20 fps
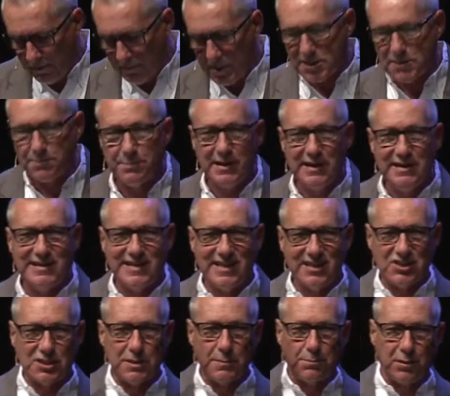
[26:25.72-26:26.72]
must be
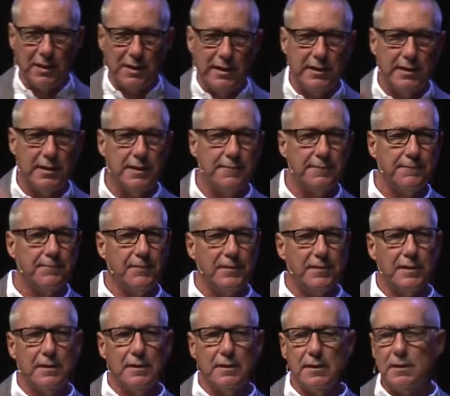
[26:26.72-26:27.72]
disciplined.
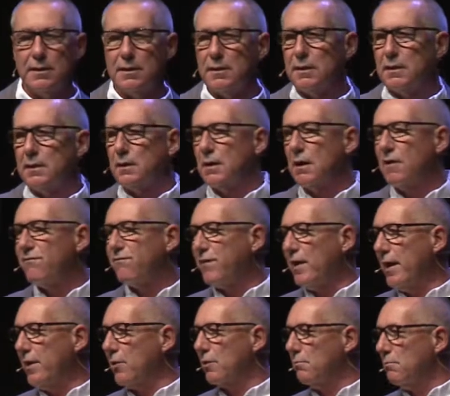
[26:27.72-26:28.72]
A
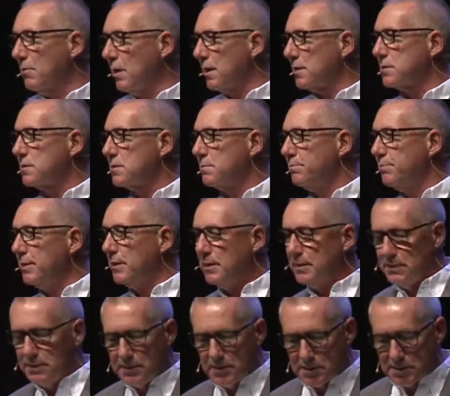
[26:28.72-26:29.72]
fighter must be
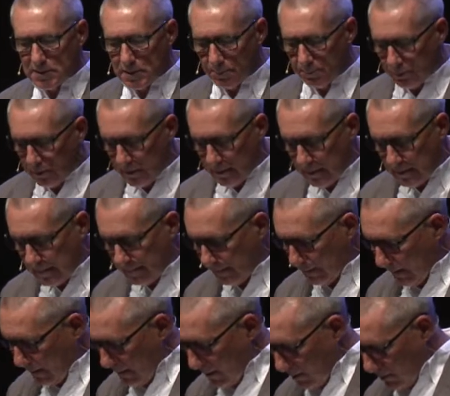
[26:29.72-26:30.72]
disciplined.
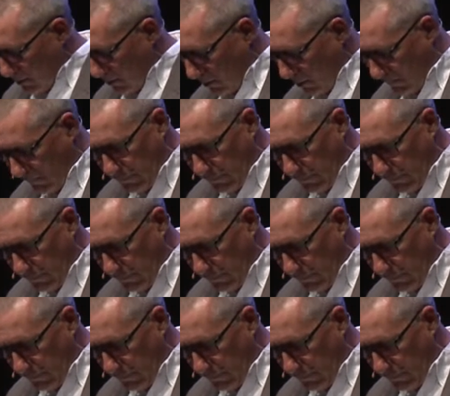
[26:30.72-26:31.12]
Turn, if